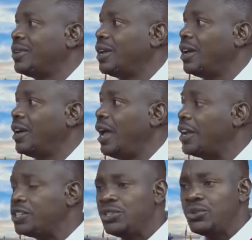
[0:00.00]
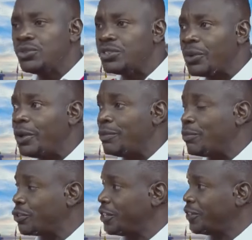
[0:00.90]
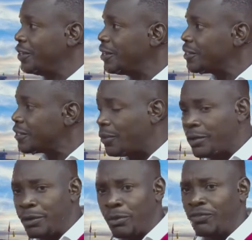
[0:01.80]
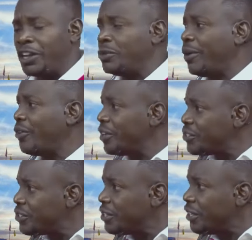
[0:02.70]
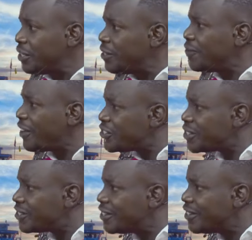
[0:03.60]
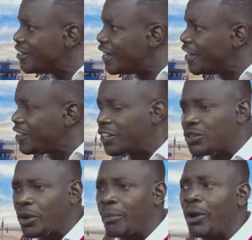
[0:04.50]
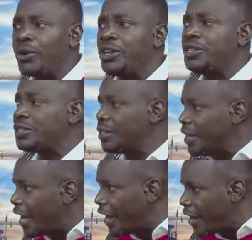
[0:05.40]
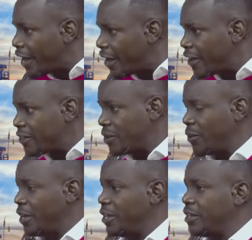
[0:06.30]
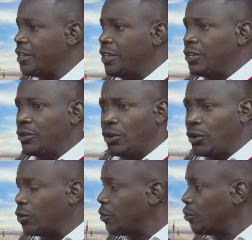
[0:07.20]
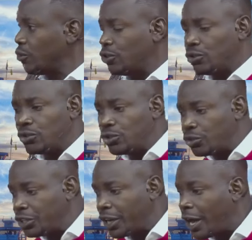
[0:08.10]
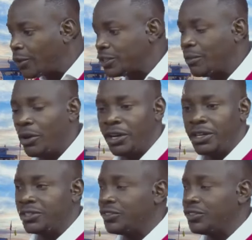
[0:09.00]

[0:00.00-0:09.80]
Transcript: Attitudes, the way people take things, the way people value marriage is infectious. Mm. They talk about it, the way, you know, you hear how someone has